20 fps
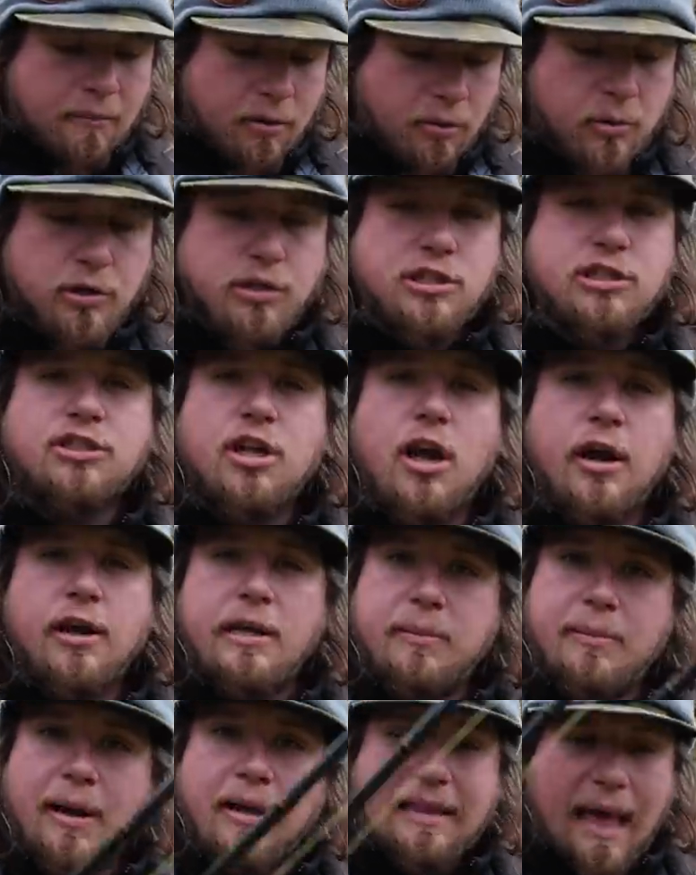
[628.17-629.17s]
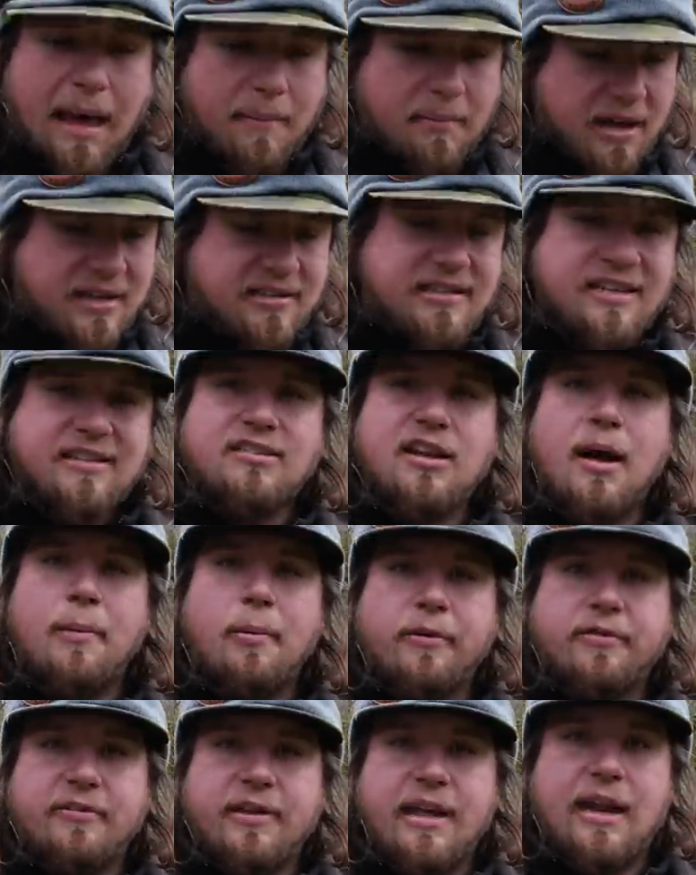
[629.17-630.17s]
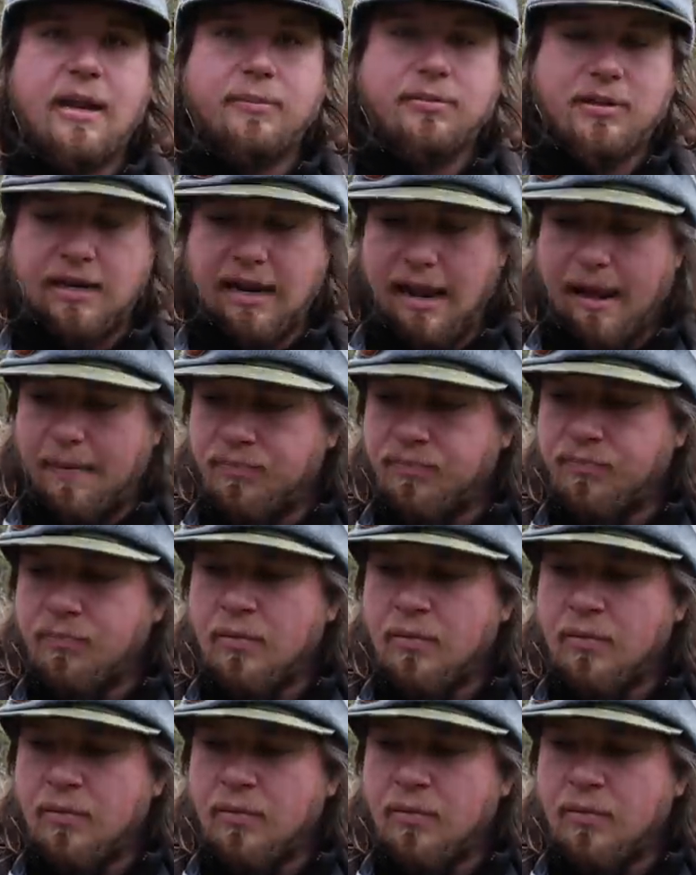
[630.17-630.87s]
But we're just talking about that basic double setup today.